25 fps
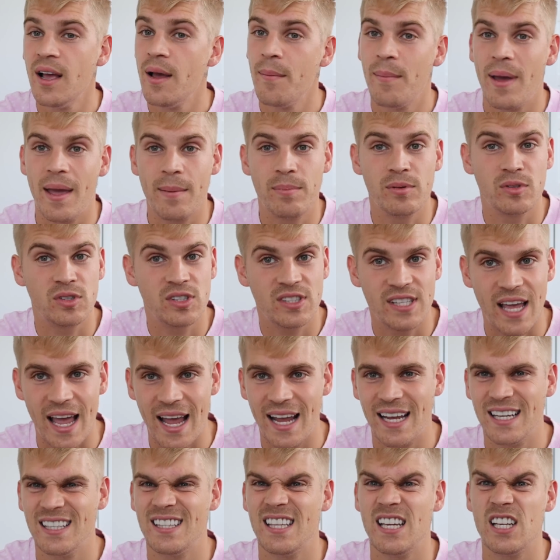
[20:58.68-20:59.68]
people
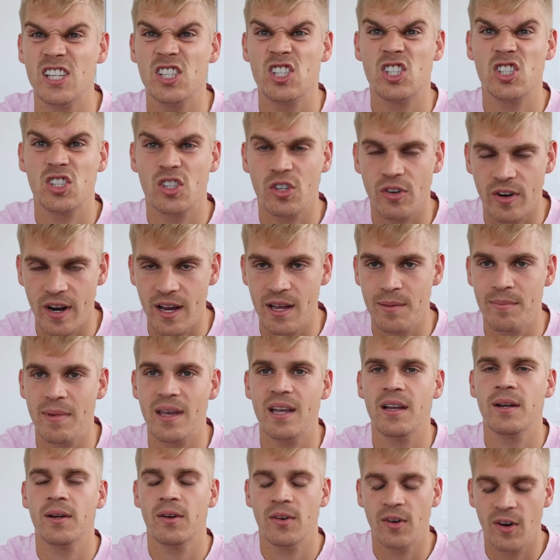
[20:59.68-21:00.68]
saying things,
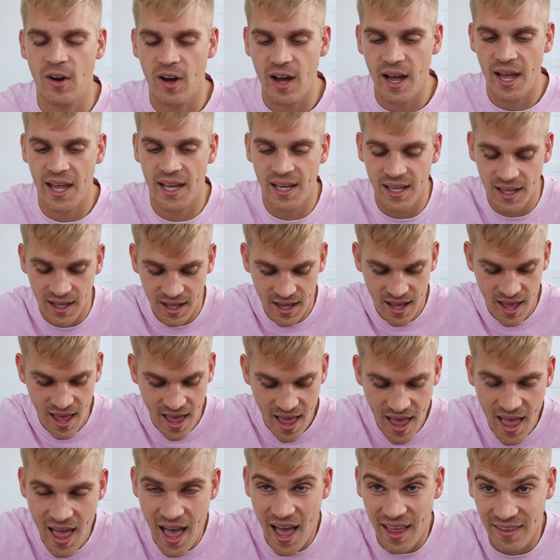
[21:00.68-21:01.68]
screaming, crying.
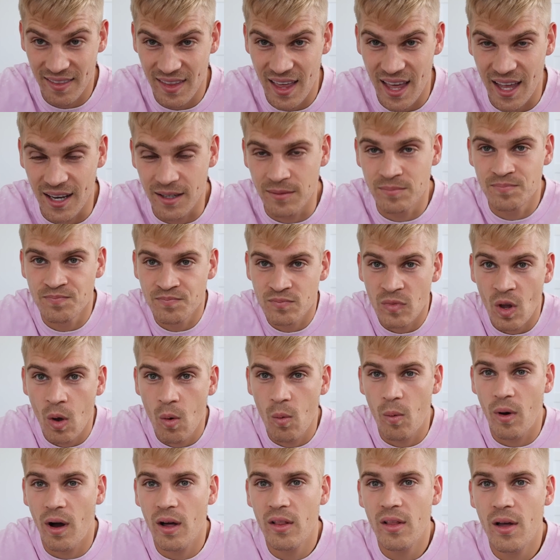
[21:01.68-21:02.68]
And then
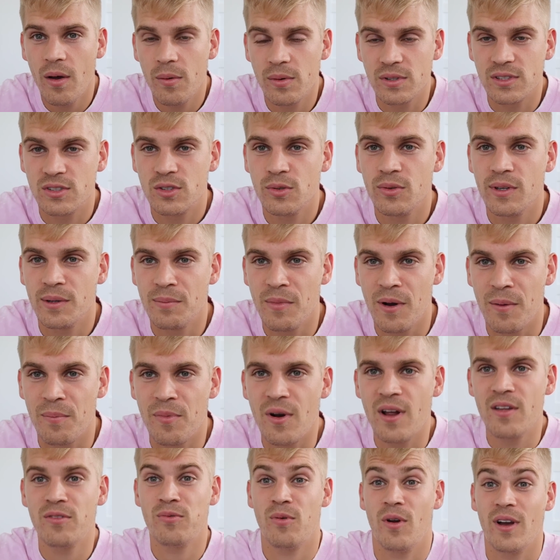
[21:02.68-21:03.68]
while I was doing my
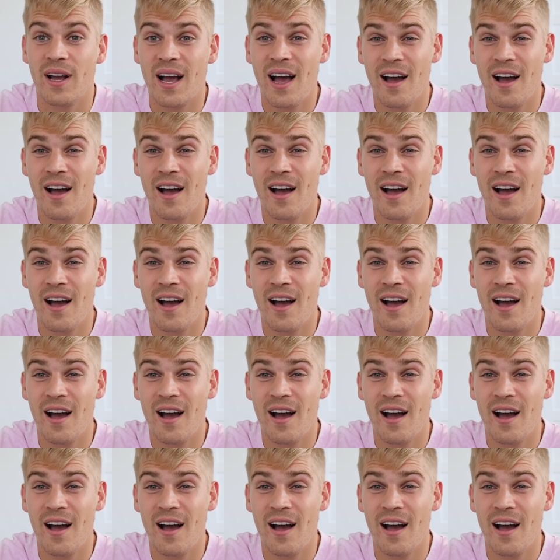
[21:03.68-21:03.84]
breath work,